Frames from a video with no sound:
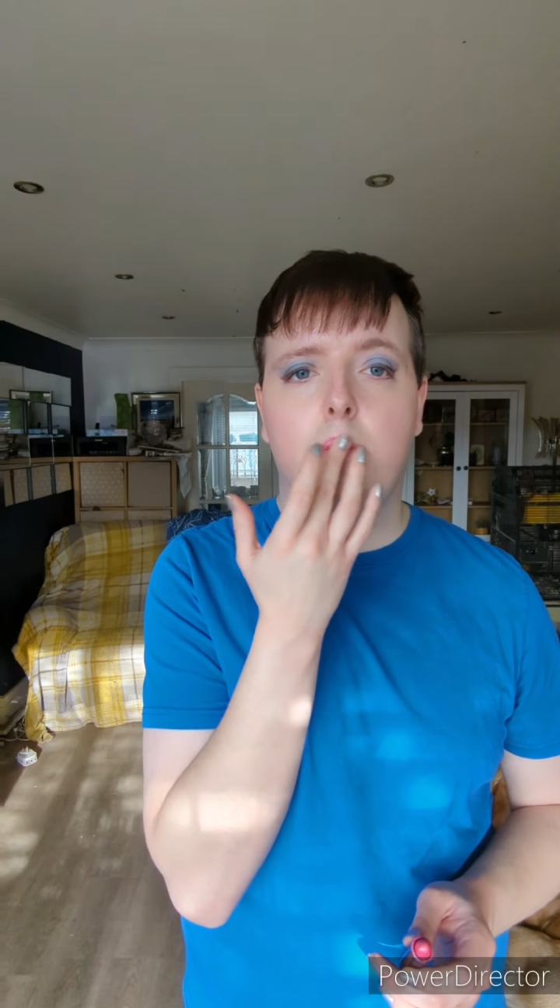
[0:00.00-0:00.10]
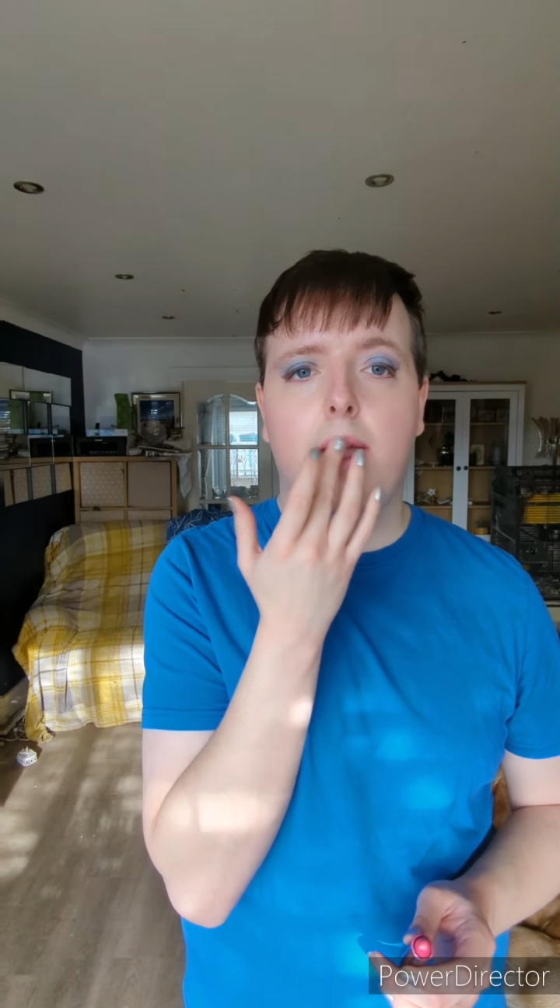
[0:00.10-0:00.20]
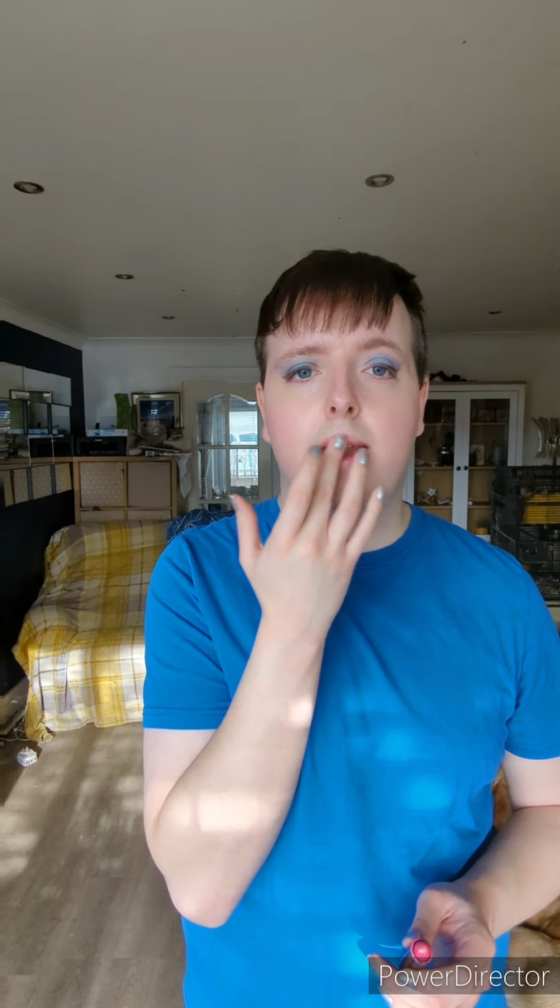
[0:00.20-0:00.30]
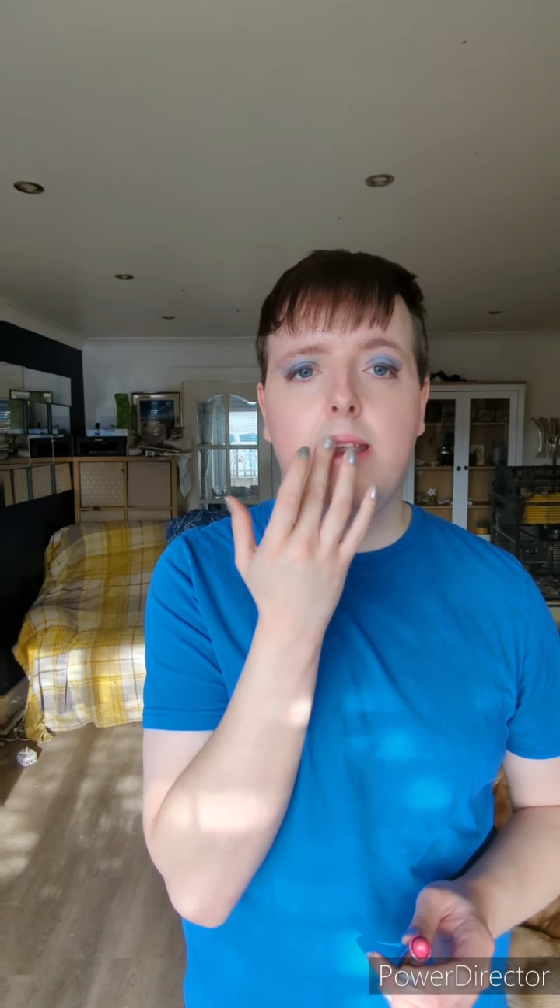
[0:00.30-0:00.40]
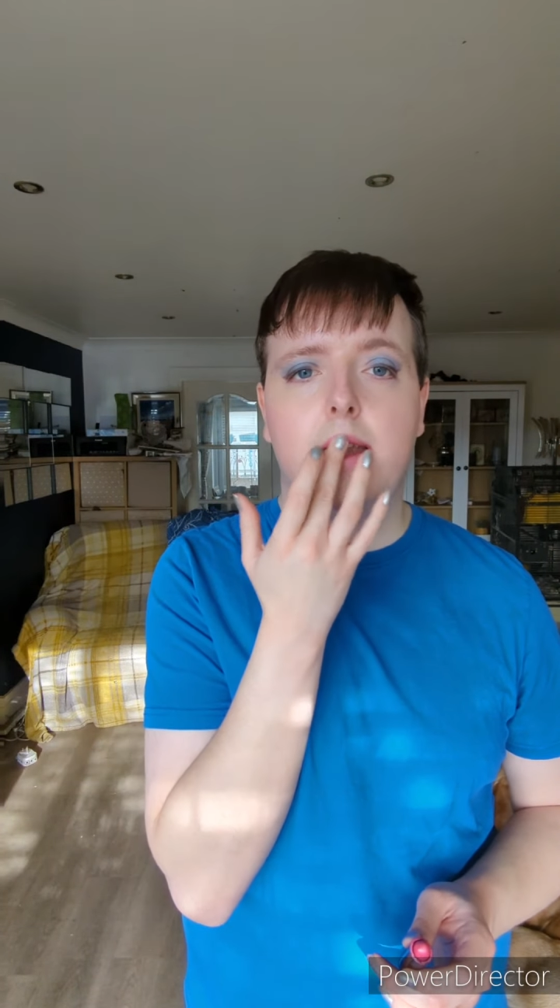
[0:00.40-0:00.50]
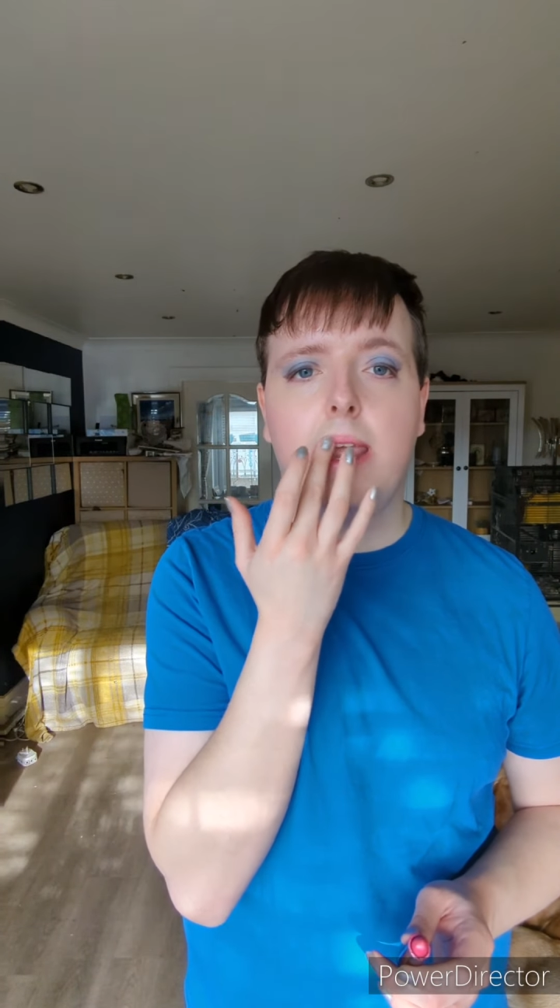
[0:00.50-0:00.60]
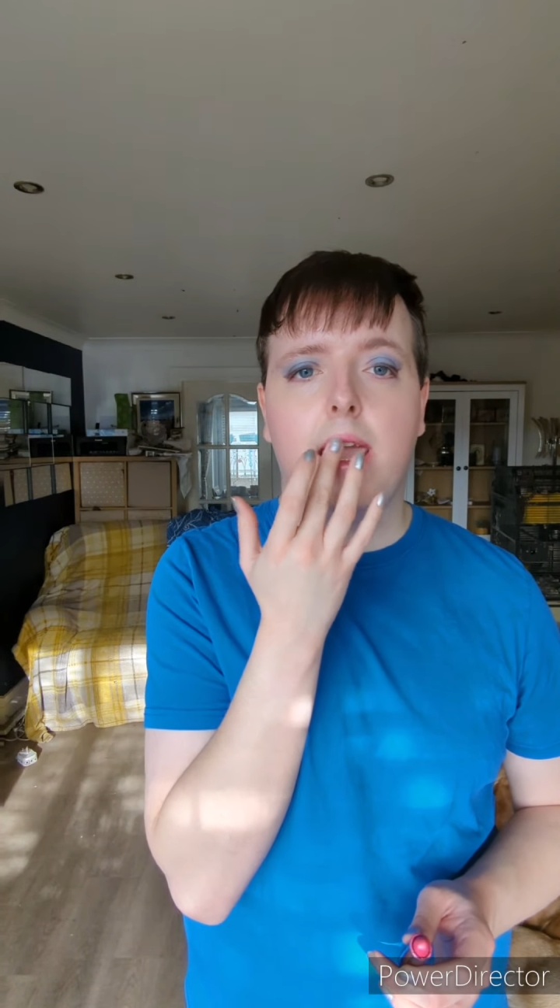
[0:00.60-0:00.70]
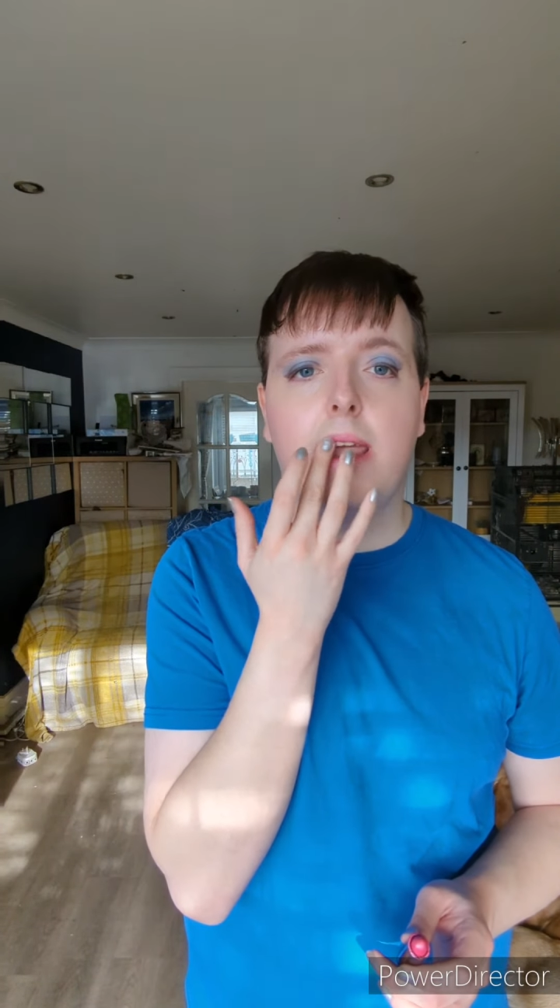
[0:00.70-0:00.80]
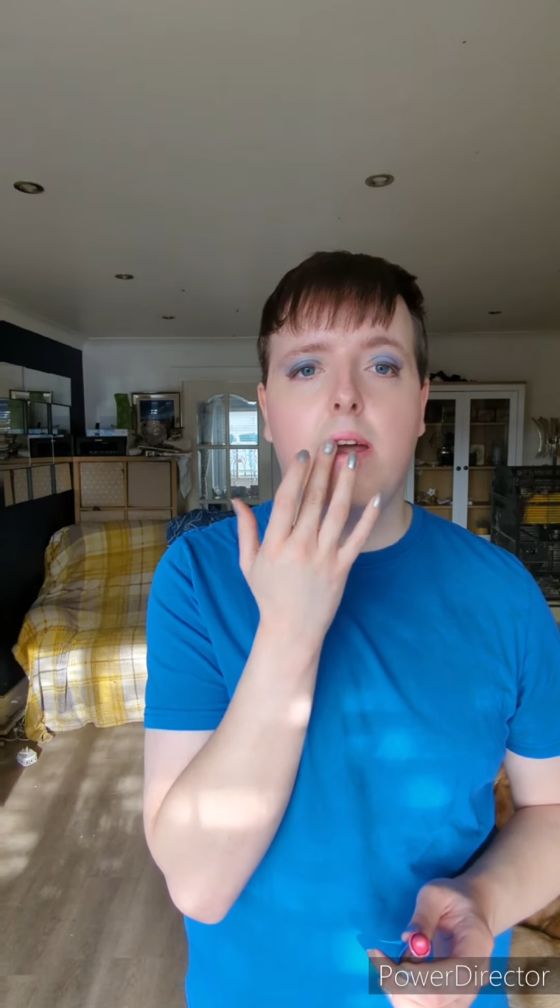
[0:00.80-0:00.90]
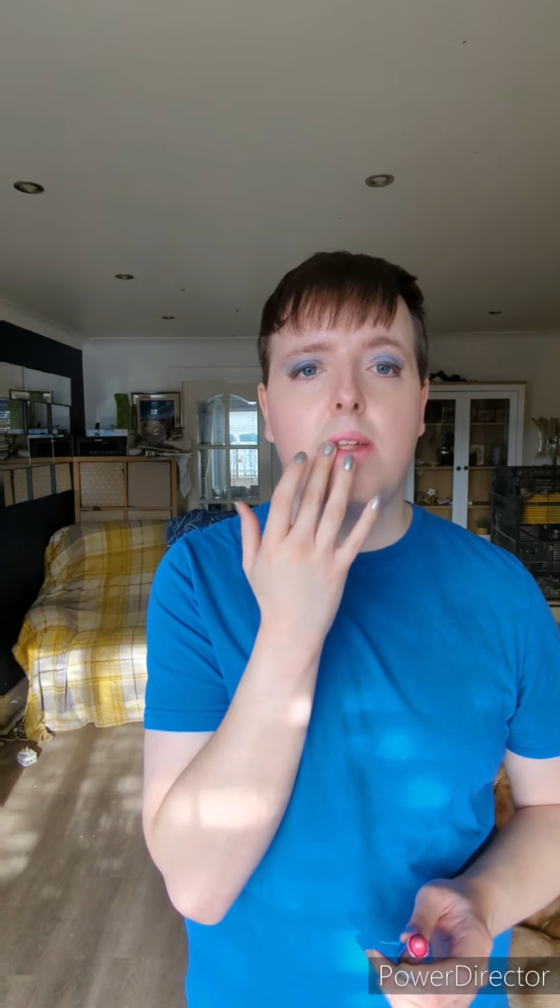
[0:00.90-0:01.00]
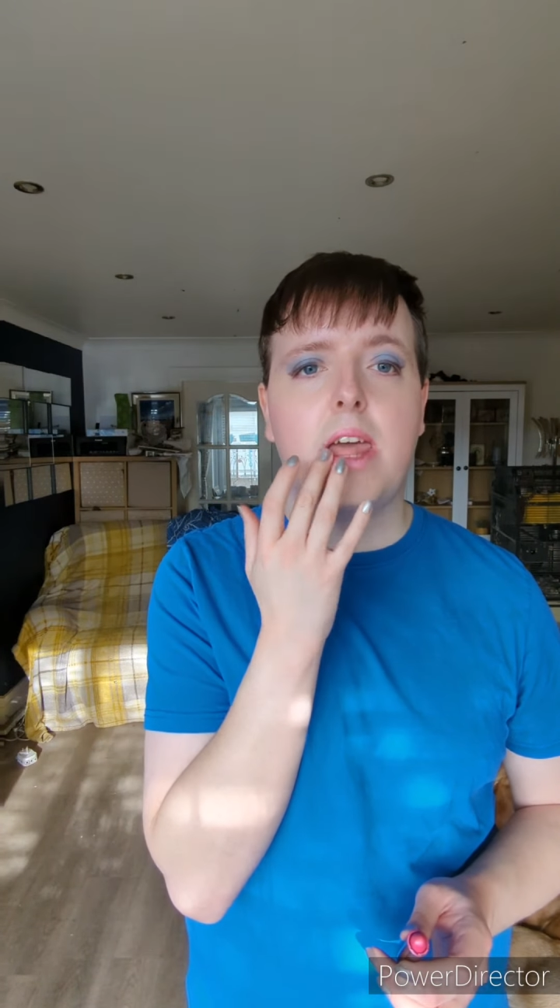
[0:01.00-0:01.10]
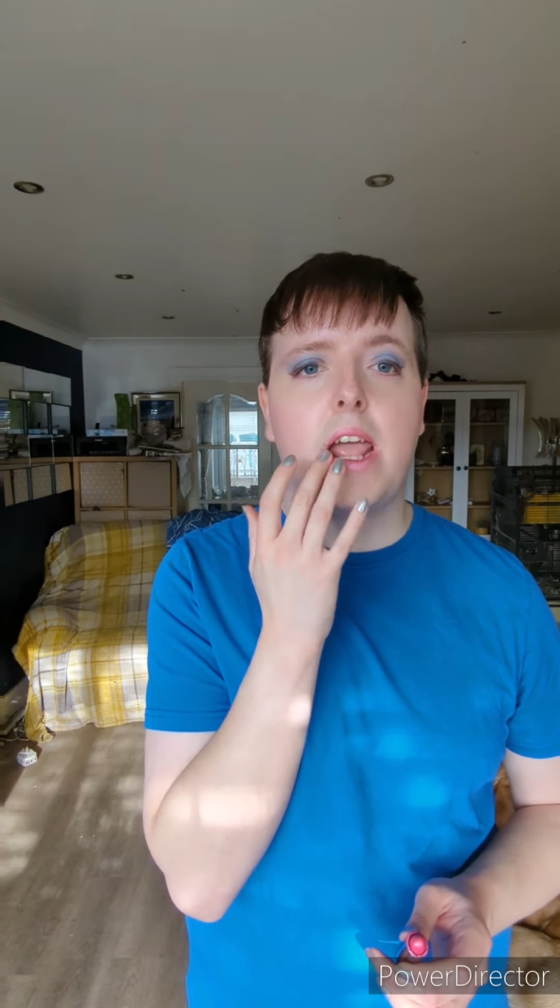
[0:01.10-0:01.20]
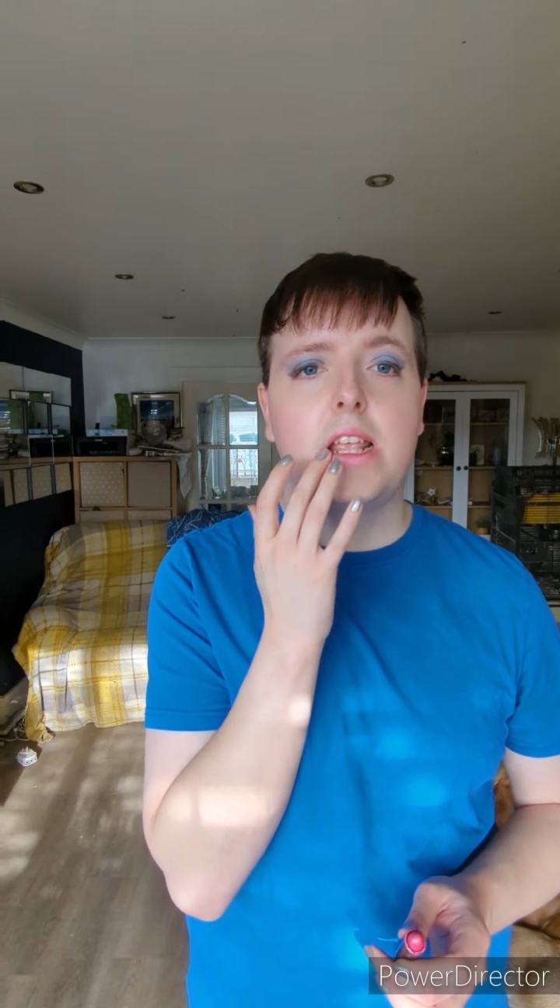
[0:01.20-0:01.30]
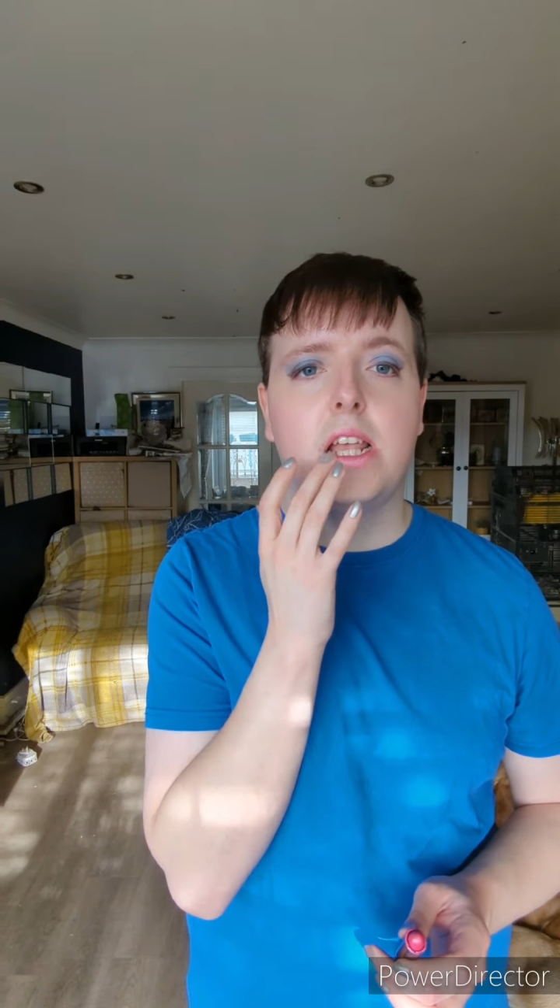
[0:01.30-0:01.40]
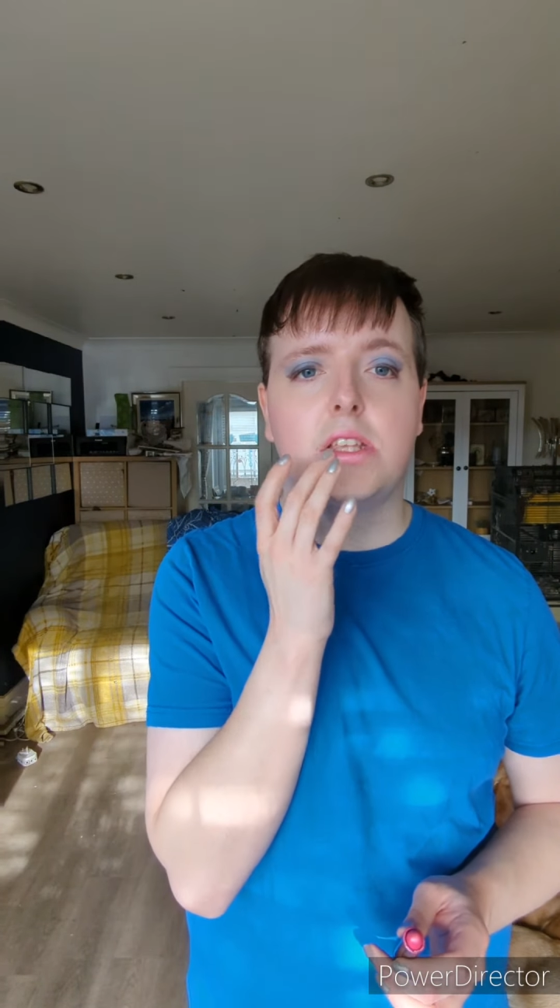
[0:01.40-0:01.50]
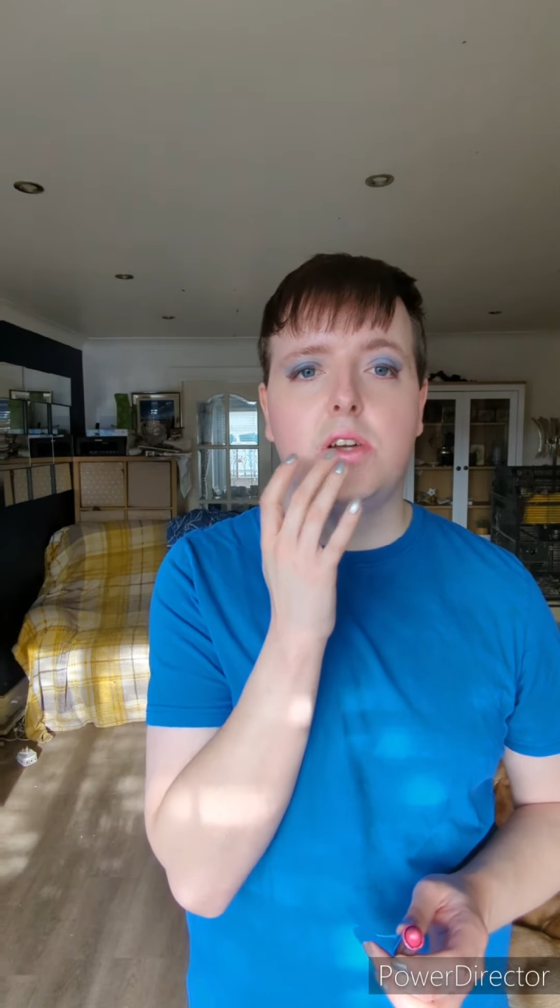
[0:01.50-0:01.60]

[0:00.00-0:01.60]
by taking off the excess